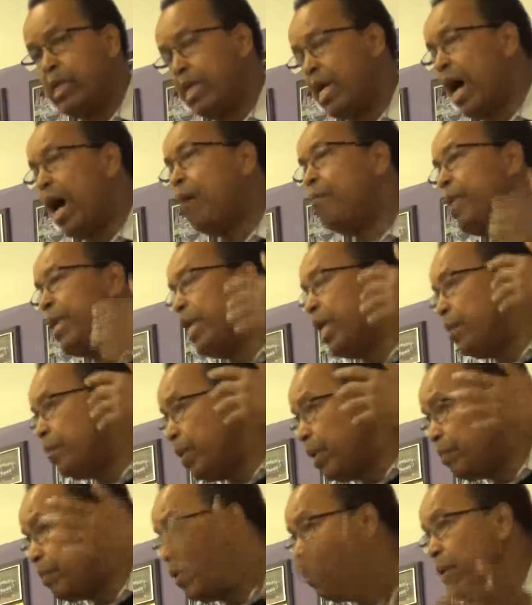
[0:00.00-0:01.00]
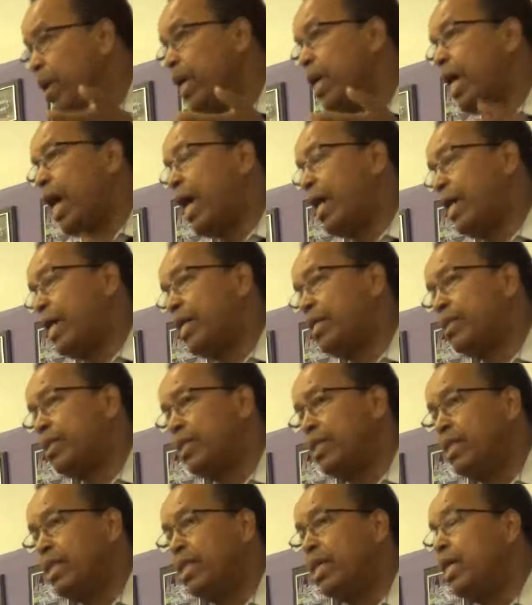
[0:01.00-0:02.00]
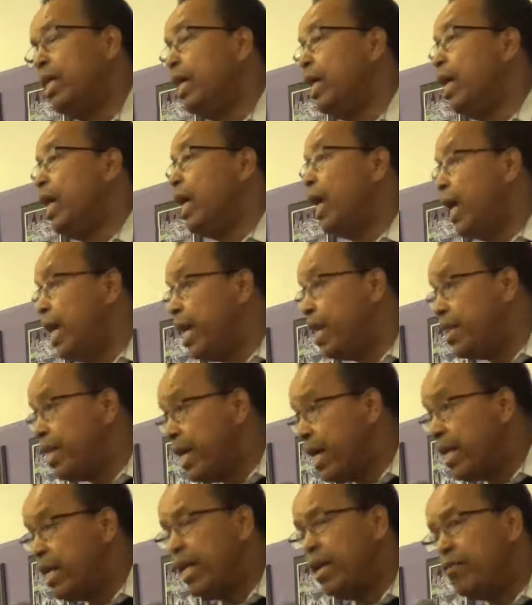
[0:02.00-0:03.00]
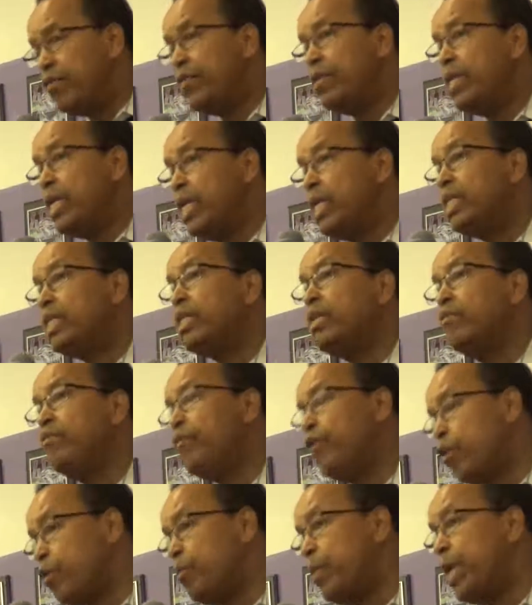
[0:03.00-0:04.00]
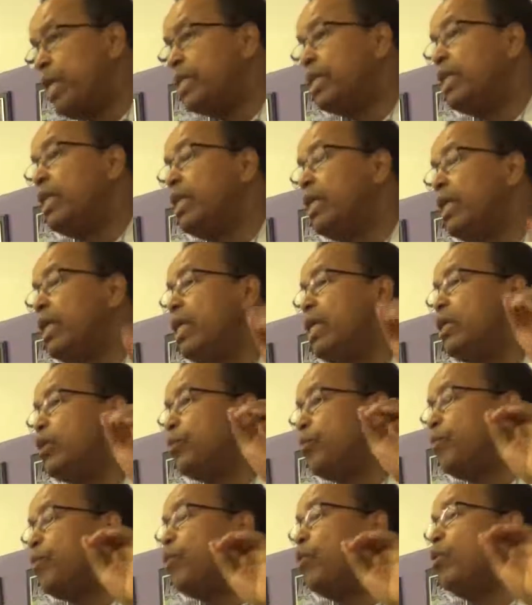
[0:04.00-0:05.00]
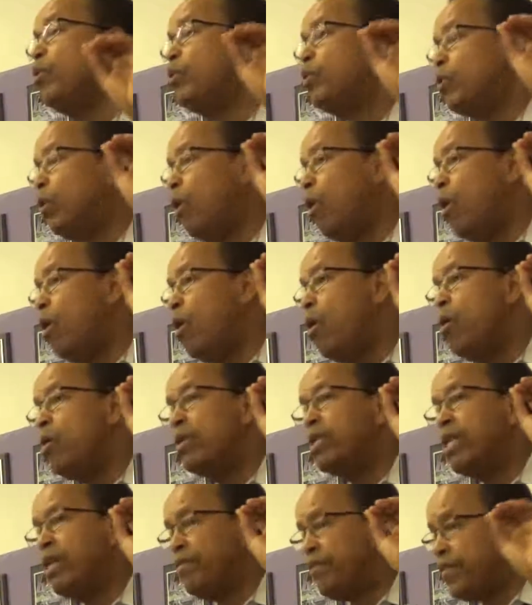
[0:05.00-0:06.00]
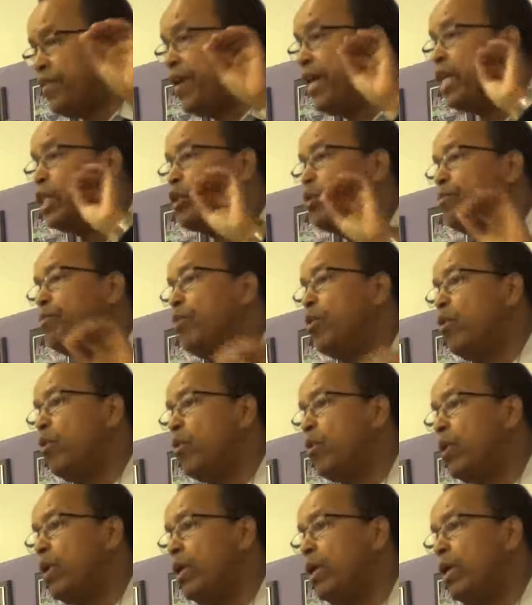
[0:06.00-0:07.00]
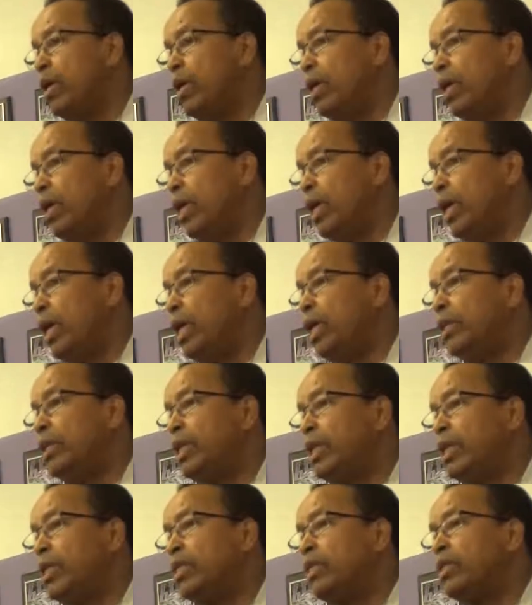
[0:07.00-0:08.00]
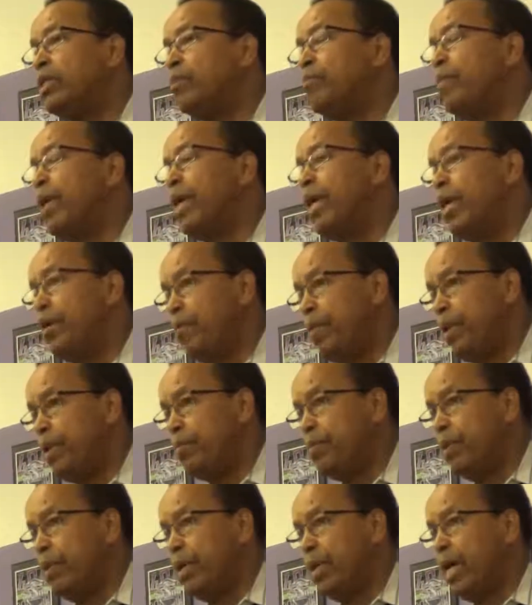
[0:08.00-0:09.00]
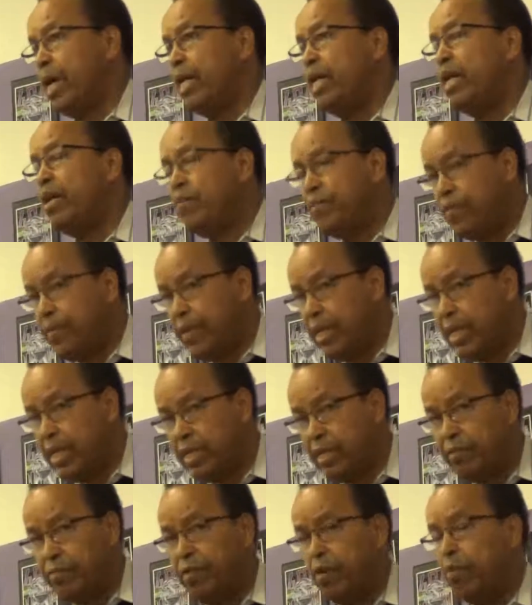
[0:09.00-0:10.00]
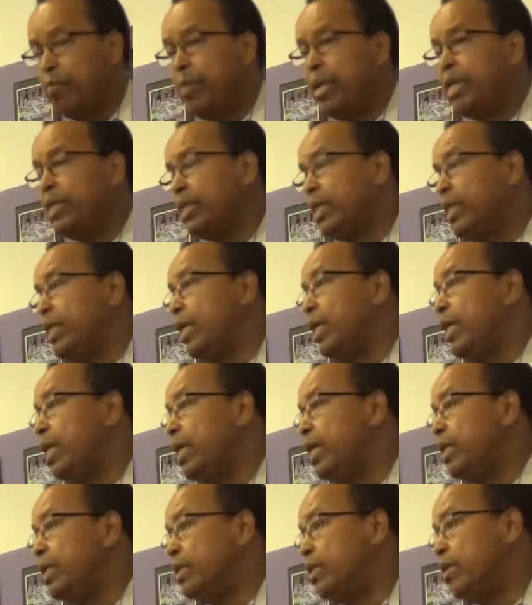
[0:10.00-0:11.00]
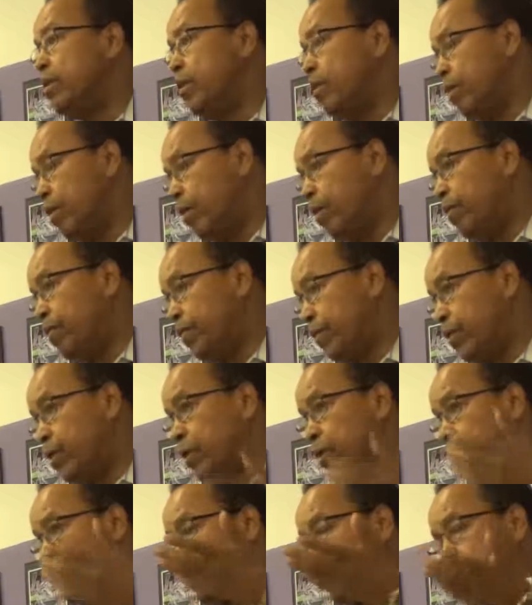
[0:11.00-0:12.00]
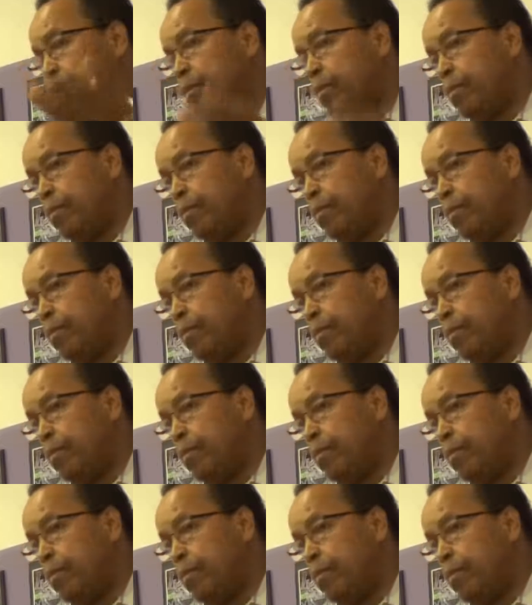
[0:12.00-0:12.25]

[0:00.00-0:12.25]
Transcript: how many people were arrested, and then if this information is put on the Facebook, it reaches many people. And if this information is, of course,